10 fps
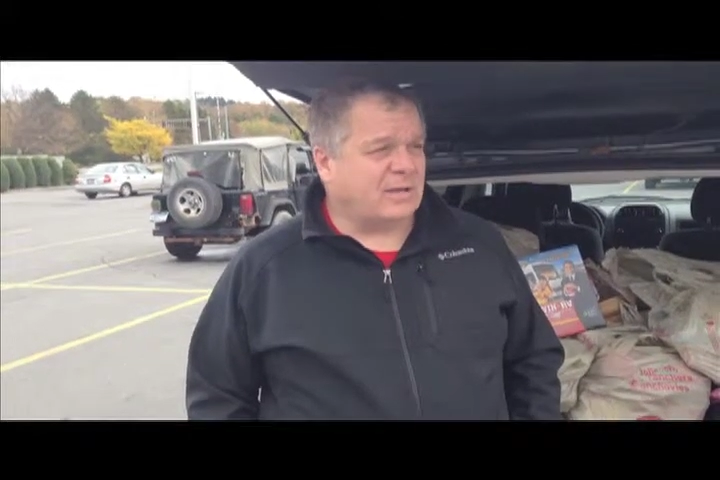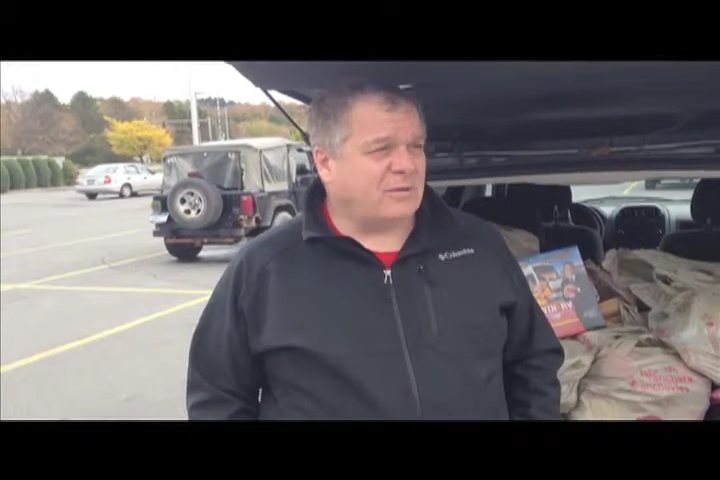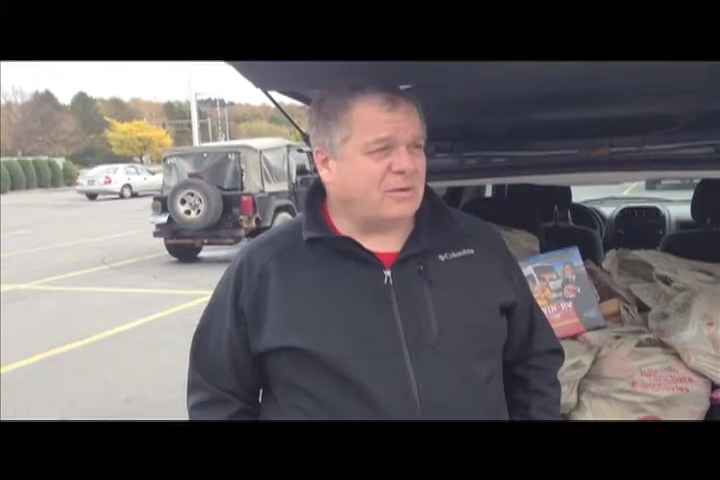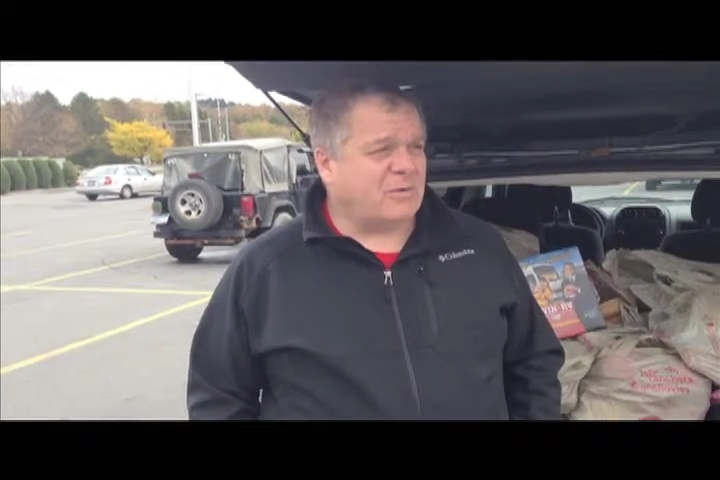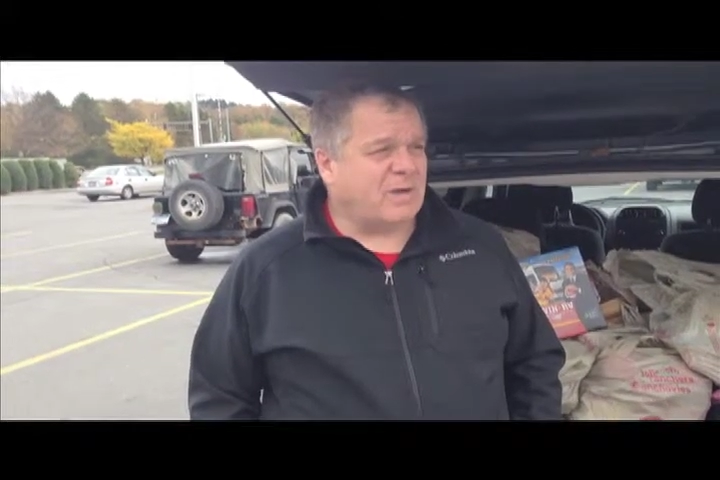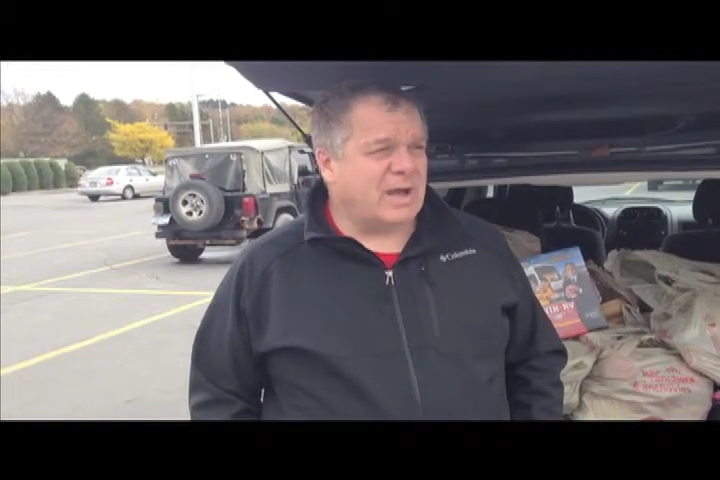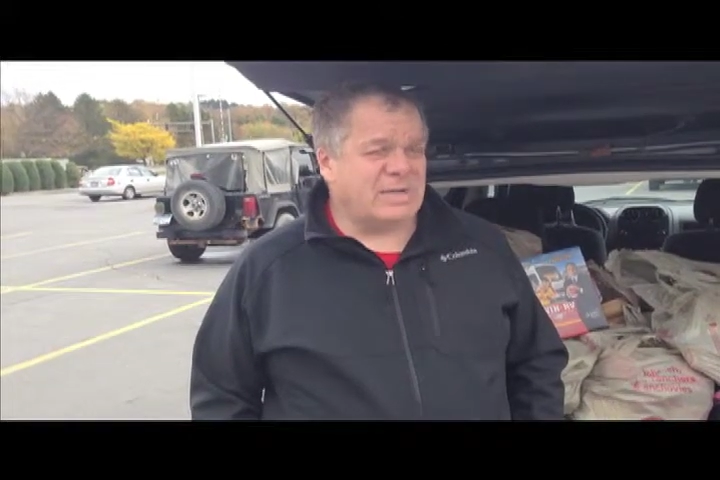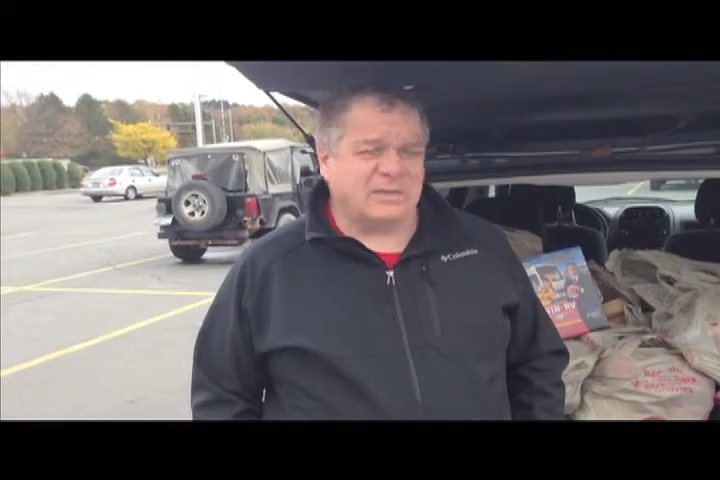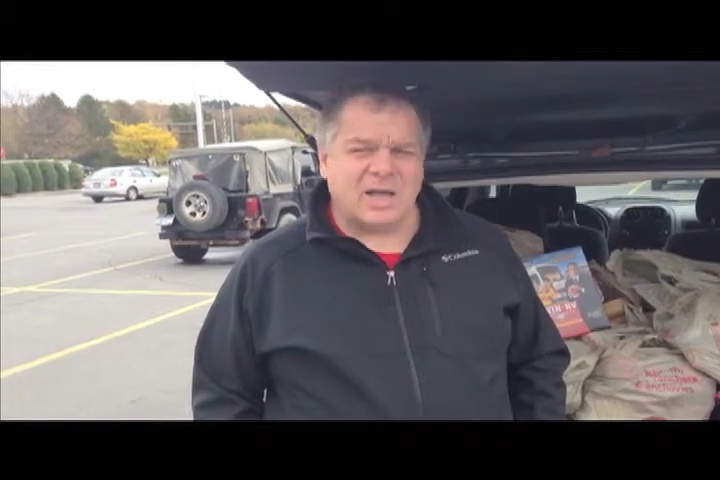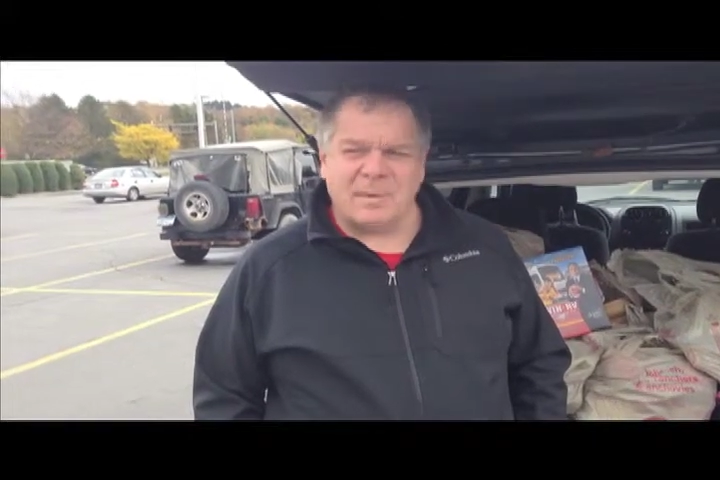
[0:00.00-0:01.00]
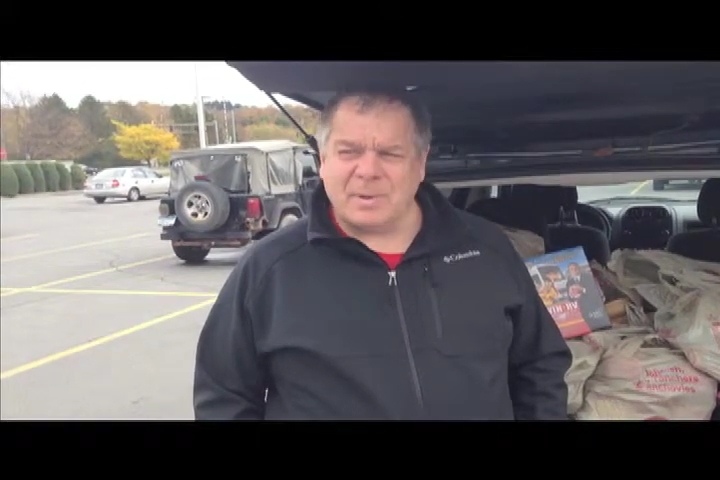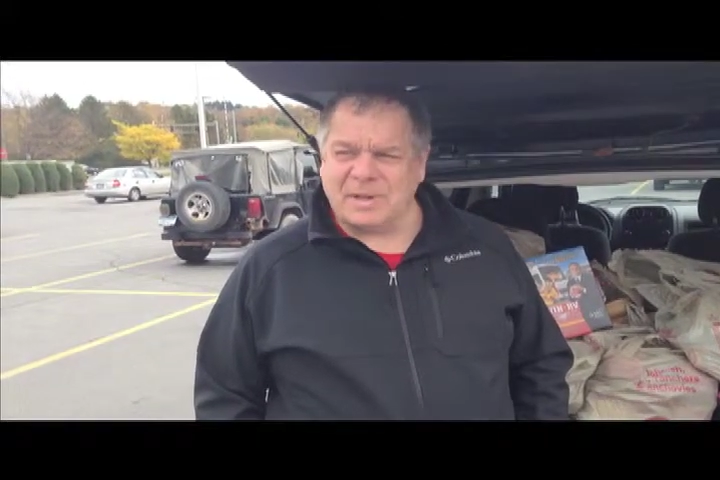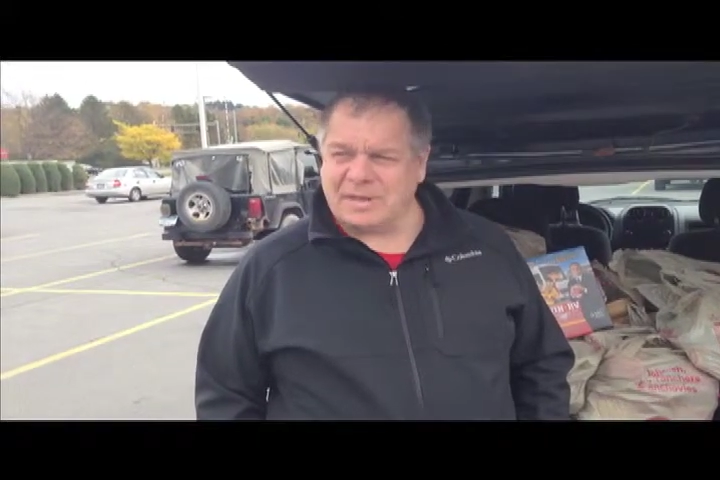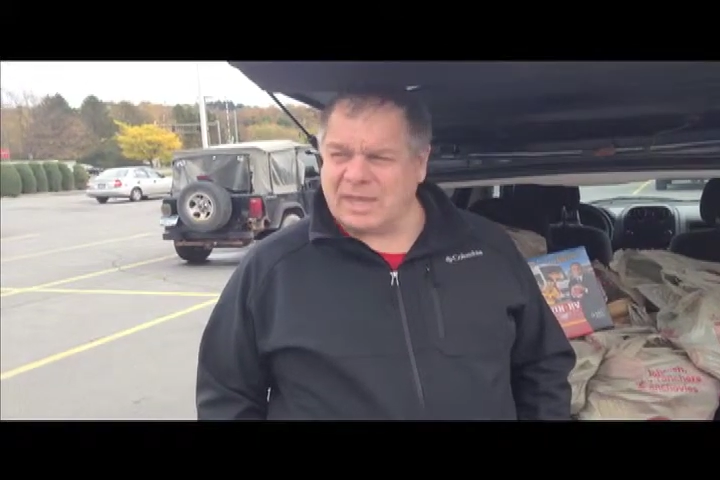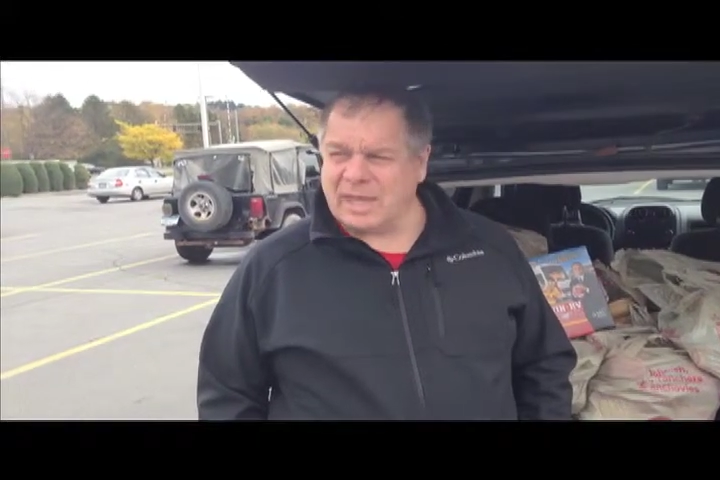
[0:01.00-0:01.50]
I don't know why it's not
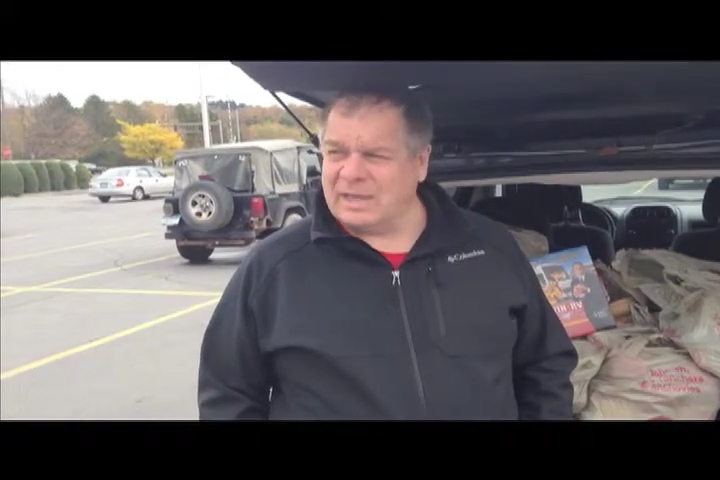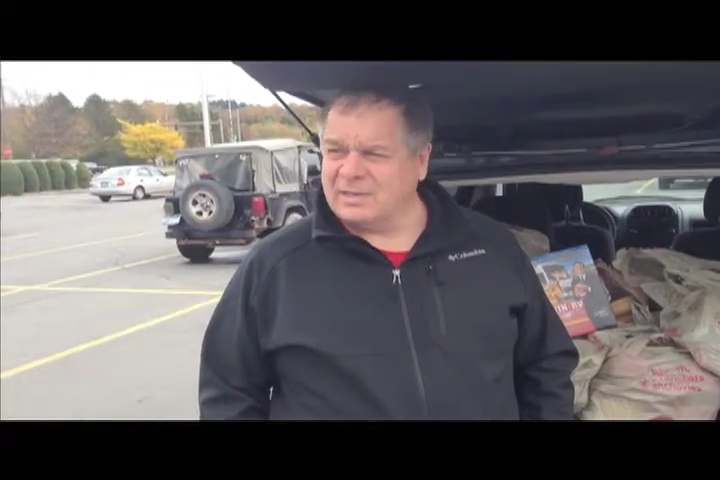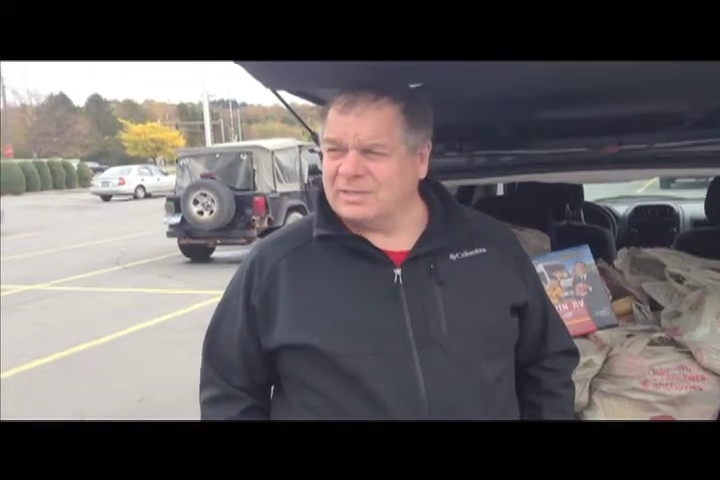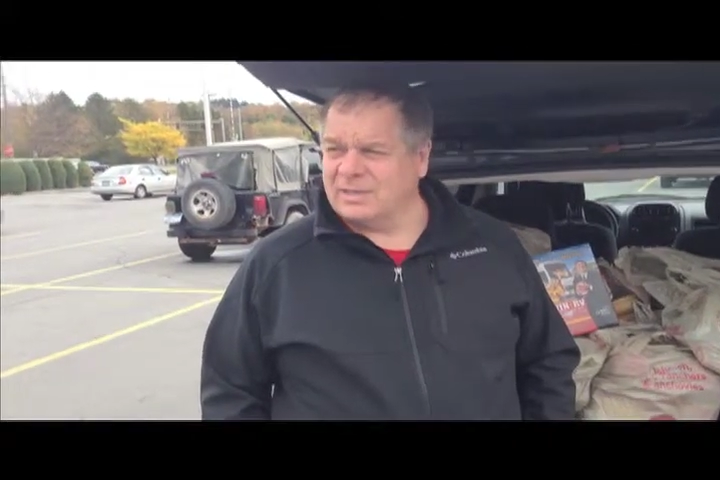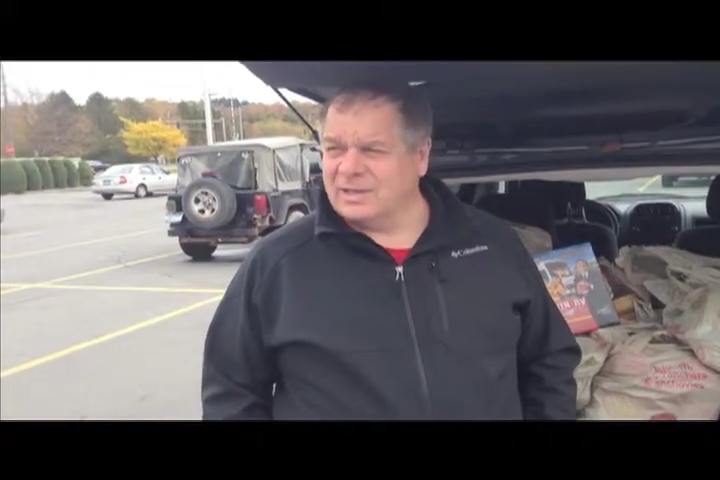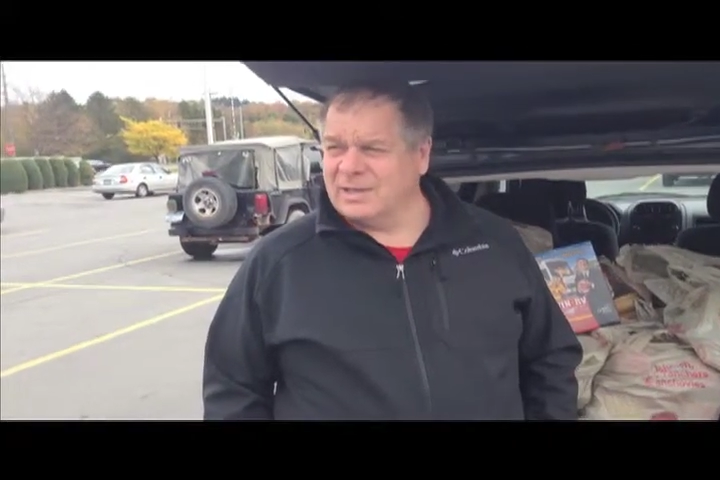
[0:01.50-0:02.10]
by the cakes.